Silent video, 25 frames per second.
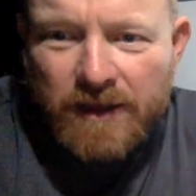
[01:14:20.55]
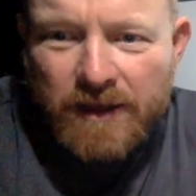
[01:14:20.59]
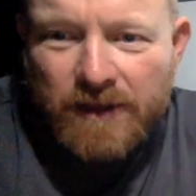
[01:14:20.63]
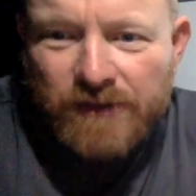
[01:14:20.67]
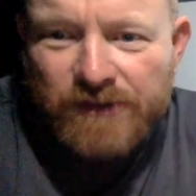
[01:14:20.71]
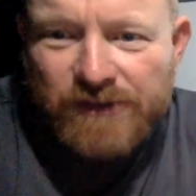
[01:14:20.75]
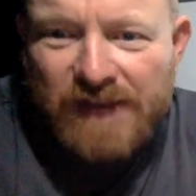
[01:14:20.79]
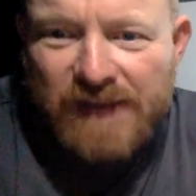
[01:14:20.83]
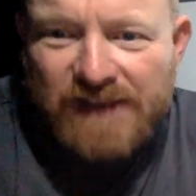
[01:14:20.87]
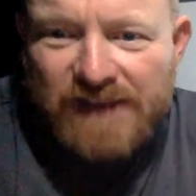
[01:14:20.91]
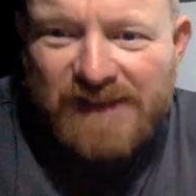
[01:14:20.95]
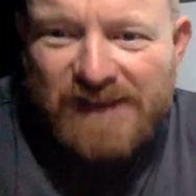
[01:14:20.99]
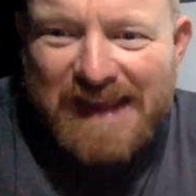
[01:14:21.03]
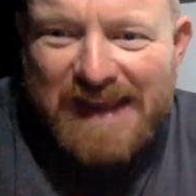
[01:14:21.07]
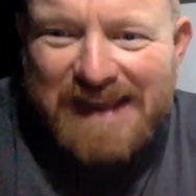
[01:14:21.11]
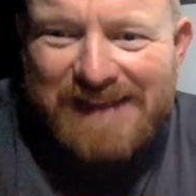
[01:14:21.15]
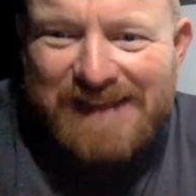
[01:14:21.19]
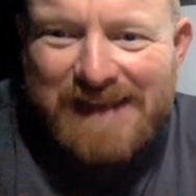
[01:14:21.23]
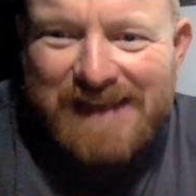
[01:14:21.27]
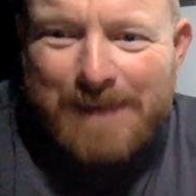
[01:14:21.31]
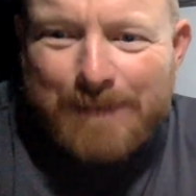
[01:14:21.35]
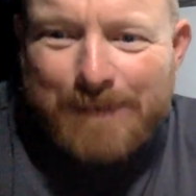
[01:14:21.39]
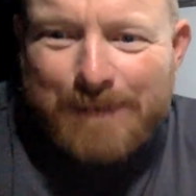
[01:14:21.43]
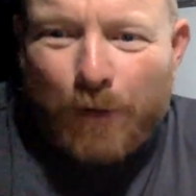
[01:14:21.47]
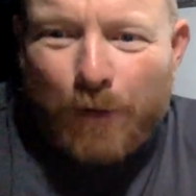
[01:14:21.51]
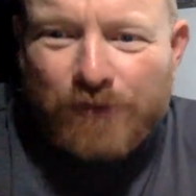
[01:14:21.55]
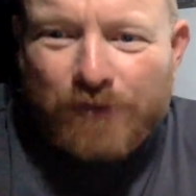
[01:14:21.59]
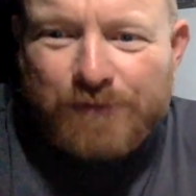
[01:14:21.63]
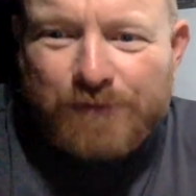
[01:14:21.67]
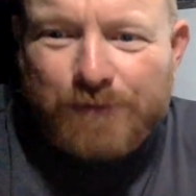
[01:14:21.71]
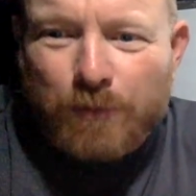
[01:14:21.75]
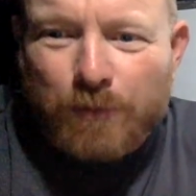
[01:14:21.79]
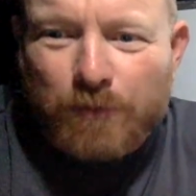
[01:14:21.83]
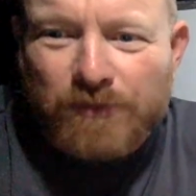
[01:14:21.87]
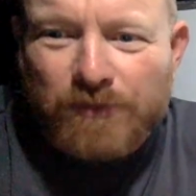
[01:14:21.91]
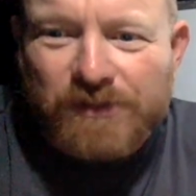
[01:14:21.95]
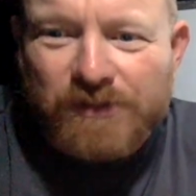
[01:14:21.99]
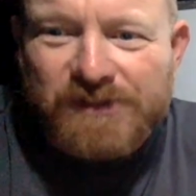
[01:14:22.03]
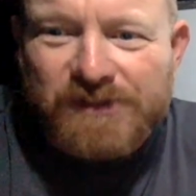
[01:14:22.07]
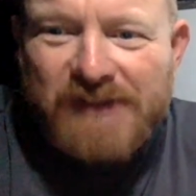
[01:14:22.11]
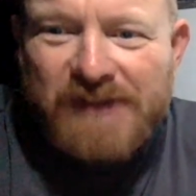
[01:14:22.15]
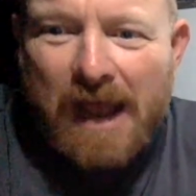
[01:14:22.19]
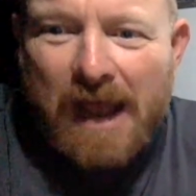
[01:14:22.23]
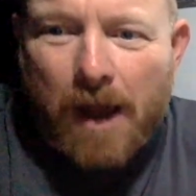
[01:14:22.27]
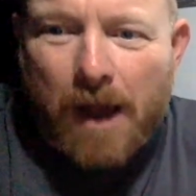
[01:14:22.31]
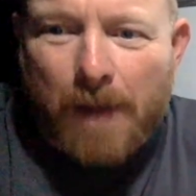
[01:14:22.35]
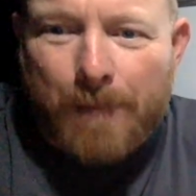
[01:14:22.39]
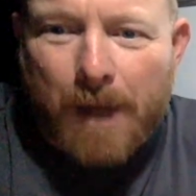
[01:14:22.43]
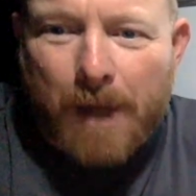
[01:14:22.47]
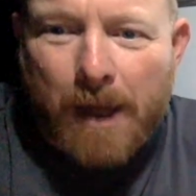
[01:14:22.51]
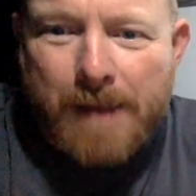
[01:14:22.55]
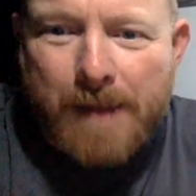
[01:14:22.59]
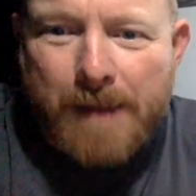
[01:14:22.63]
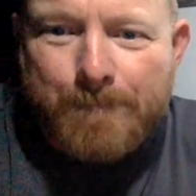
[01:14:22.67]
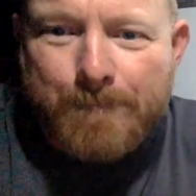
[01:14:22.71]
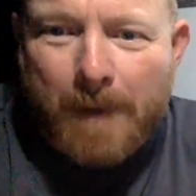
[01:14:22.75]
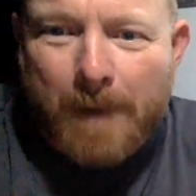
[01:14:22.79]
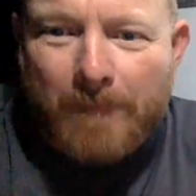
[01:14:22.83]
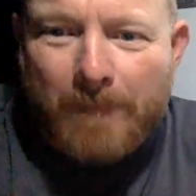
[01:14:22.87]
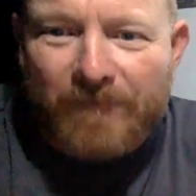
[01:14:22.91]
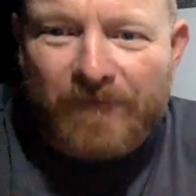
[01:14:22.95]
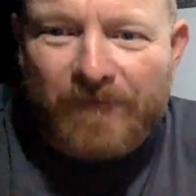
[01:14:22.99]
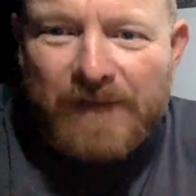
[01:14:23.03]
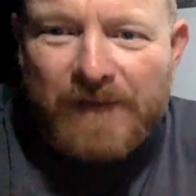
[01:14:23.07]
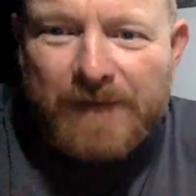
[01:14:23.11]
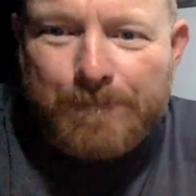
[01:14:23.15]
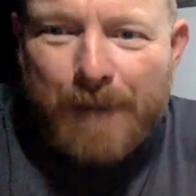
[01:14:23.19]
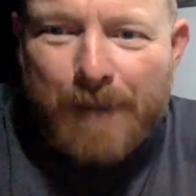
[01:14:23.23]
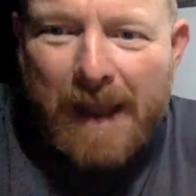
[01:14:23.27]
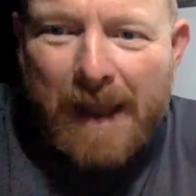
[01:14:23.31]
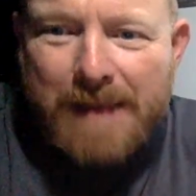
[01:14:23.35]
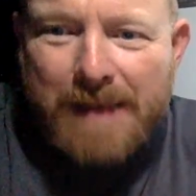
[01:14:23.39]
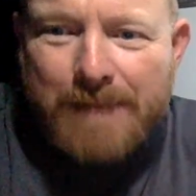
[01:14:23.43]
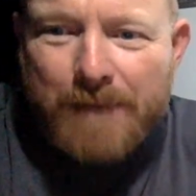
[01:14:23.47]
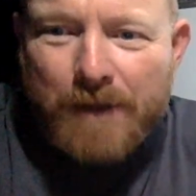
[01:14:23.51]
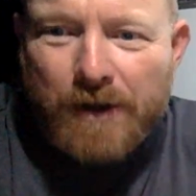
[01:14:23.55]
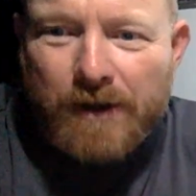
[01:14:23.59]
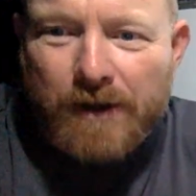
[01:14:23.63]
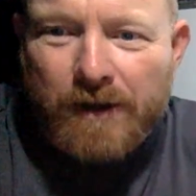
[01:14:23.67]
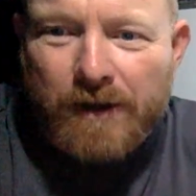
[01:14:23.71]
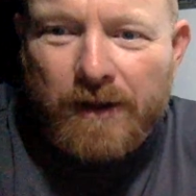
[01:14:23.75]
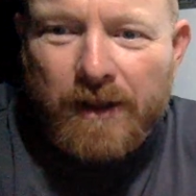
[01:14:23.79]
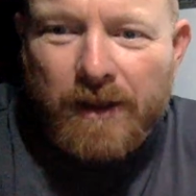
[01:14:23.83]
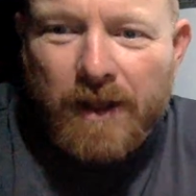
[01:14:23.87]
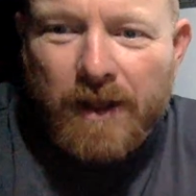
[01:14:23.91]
Says, is it possible to set up a monthly payment?